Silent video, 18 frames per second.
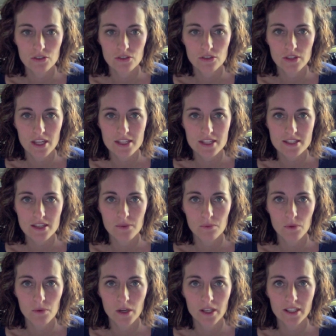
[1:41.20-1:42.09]
that
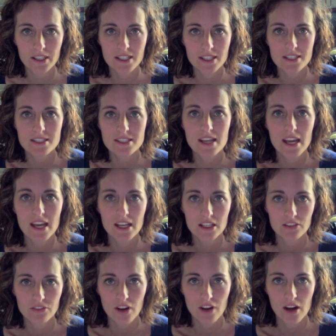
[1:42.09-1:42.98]
someone can take
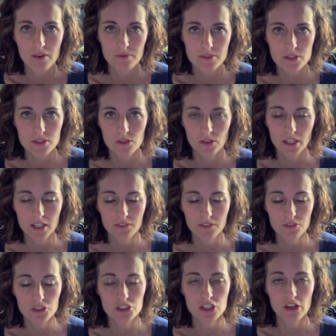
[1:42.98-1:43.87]
from. So like if
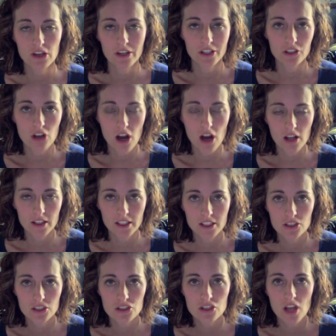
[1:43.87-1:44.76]
you're sharing
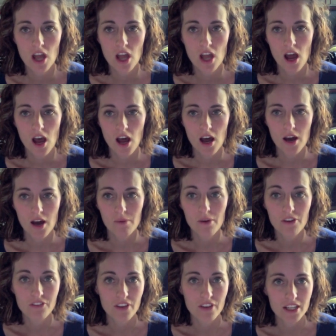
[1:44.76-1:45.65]
knowledge,
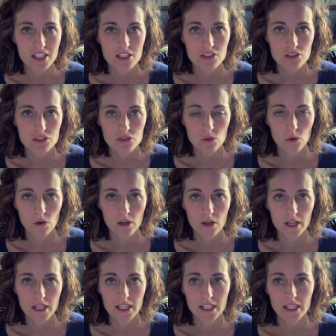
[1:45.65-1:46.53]
a funny
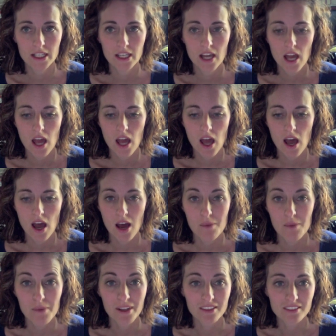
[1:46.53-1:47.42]
story,
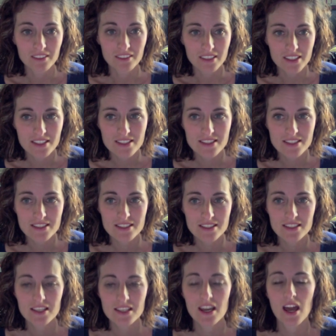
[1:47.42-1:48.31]
a
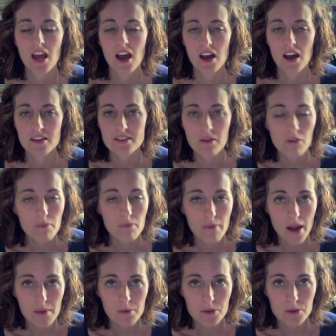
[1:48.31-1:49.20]
list. Some of
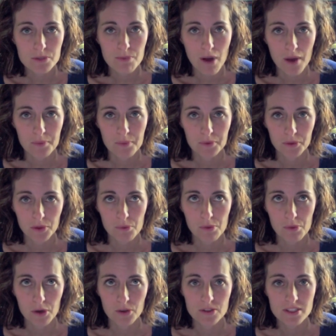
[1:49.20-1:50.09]
my most popular
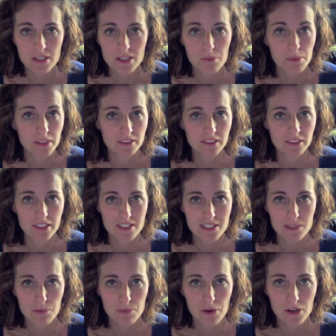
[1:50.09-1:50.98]
posts have been
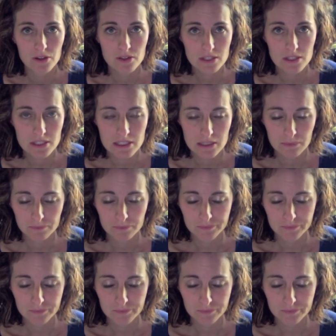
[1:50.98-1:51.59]
list posts